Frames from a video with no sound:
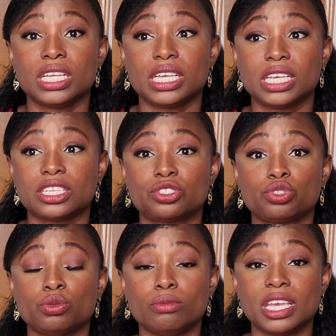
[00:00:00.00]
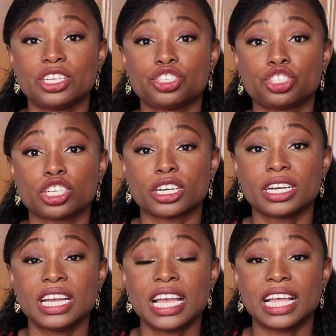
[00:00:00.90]
is to make
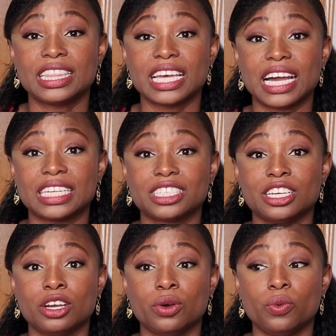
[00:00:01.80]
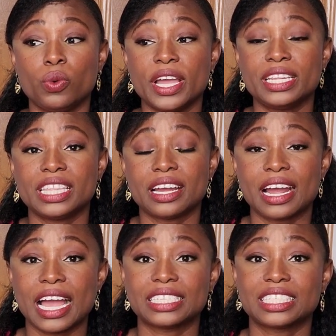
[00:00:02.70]
sure that when they
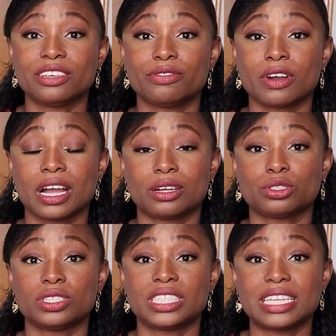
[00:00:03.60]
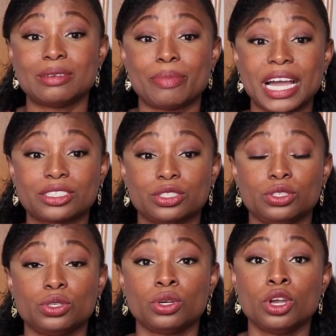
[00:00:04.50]
are asking for how to send it back to
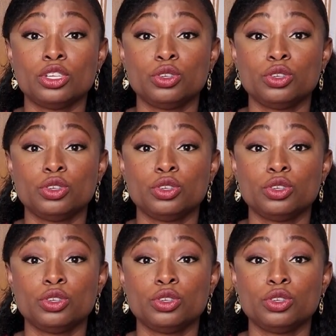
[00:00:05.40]
you,